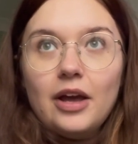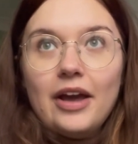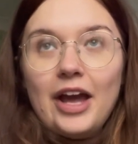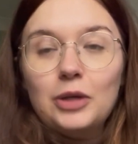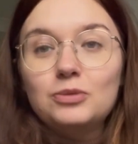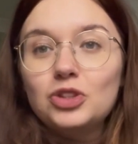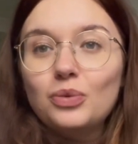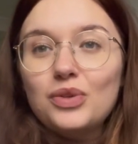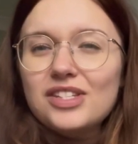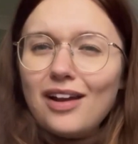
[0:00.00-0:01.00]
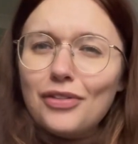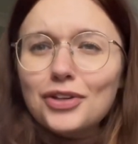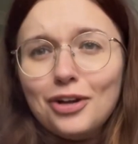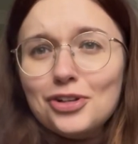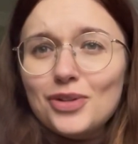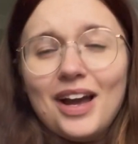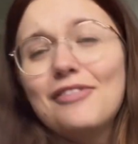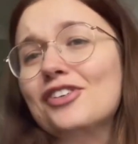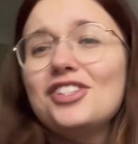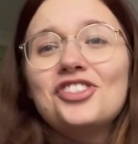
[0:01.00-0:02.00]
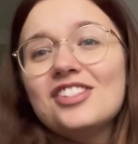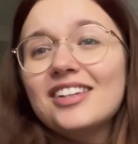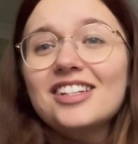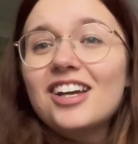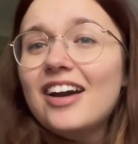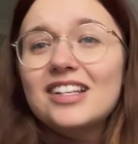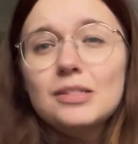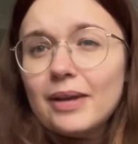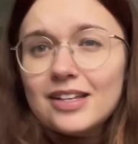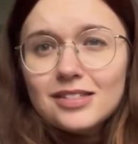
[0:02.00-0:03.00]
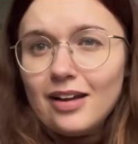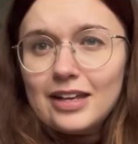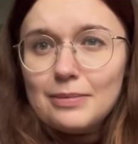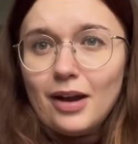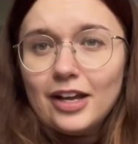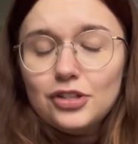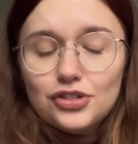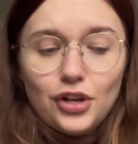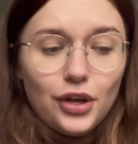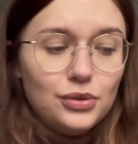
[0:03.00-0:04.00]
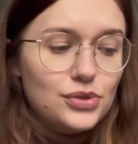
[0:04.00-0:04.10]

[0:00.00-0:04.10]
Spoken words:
help towards the other goals you have, because it's just like tidy space, tidy mind, you know.